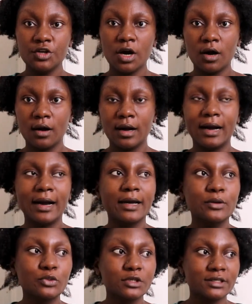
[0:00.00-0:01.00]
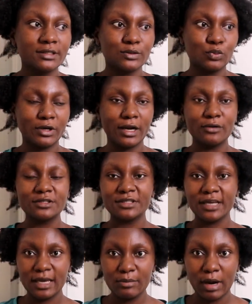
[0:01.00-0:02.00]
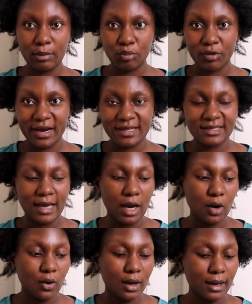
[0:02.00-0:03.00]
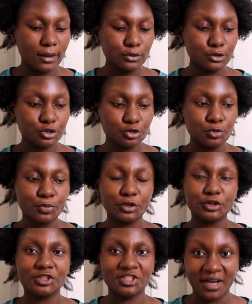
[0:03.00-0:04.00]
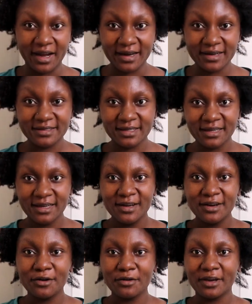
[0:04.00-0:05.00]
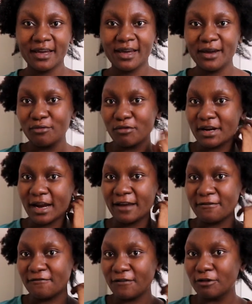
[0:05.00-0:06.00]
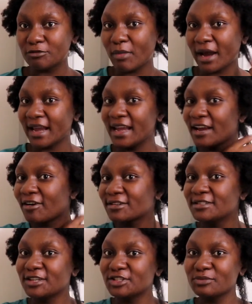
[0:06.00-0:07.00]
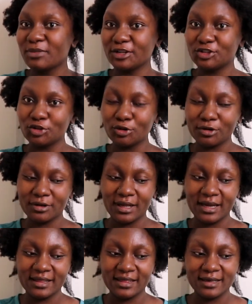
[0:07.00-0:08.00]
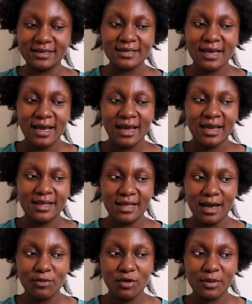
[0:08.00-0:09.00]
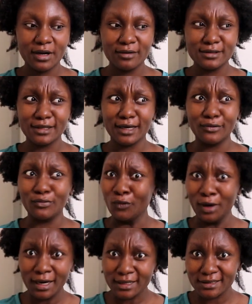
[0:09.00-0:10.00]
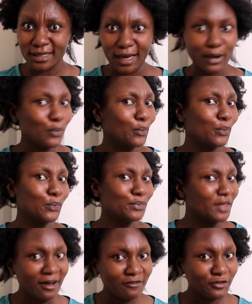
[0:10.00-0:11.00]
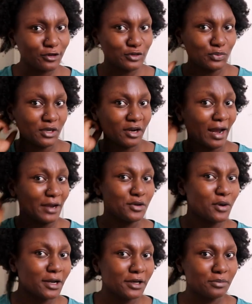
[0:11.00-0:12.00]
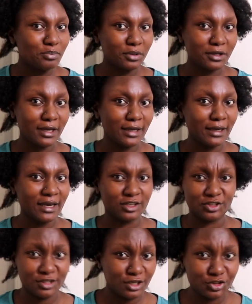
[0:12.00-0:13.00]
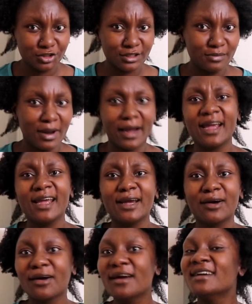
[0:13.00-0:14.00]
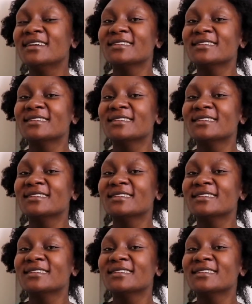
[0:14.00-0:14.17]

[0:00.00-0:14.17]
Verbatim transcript: Y'all, when I was taking my braids out, I was super shocked, okay? When I felt my hair touching my shoulder like this, in that moment I was like, what is that? That feels weird. I know I didn't put any extensions in my hair.